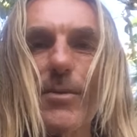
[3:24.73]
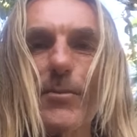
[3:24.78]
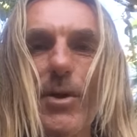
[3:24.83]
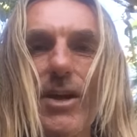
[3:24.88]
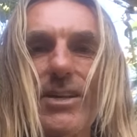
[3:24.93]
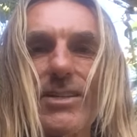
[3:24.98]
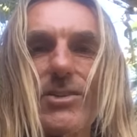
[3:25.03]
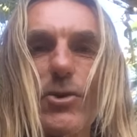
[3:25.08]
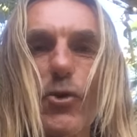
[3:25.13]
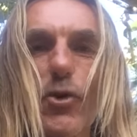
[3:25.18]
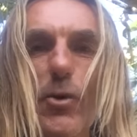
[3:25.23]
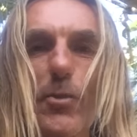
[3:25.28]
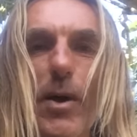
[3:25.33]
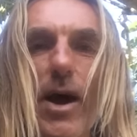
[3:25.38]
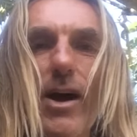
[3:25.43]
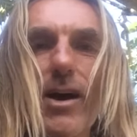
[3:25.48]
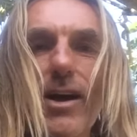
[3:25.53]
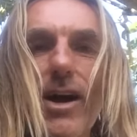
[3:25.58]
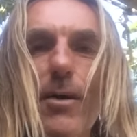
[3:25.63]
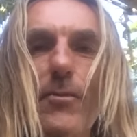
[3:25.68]
But it's all
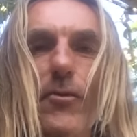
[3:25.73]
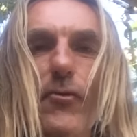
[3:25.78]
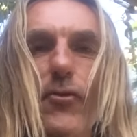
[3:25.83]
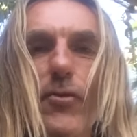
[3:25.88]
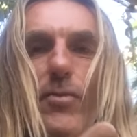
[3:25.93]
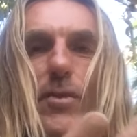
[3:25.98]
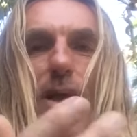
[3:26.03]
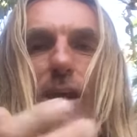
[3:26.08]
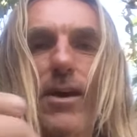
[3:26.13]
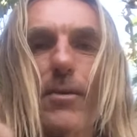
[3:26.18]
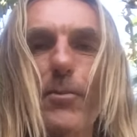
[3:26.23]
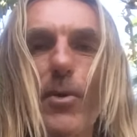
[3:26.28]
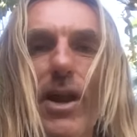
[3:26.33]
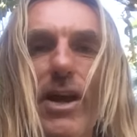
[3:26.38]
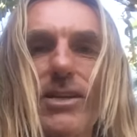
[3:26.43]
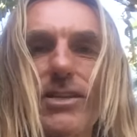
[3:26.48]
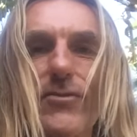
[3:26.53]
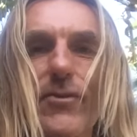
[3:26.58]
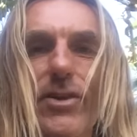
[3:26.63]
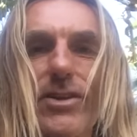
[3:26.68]
about coming from that
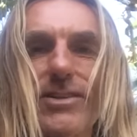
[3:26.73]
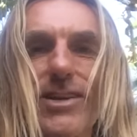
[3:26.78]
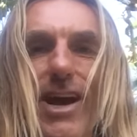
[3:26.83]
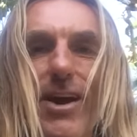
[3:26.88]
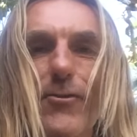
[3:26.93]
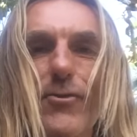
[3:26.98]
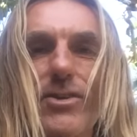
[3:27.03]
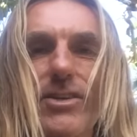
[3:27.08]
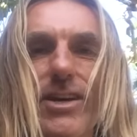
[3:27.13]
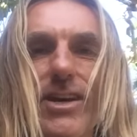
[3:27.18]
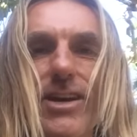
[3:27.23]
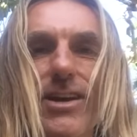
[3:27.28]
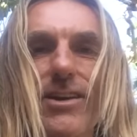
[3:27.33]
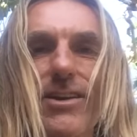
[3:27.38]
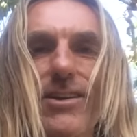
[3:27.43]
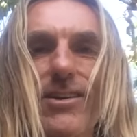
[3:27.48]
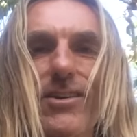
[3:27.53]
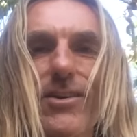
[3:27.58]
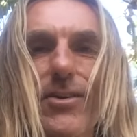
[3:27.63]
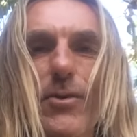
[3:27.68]
place of integrity
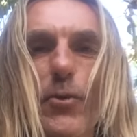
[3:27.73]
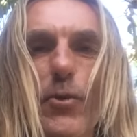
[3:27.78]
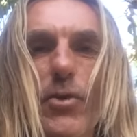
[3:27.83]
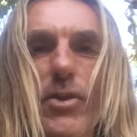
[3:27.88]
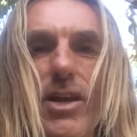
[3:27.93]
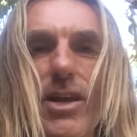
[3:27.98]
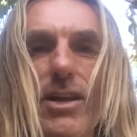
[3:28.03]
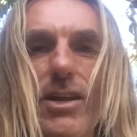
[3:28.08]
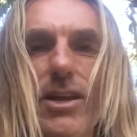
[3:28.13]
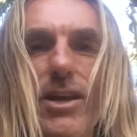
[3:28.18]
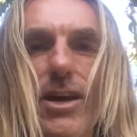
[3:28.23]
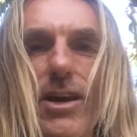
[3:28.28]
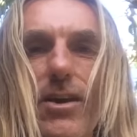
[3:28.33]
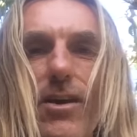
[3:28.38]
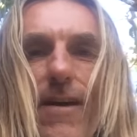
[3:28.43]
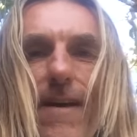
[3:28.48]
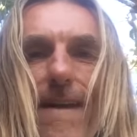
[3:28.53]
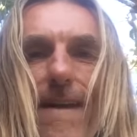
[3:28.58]
within you.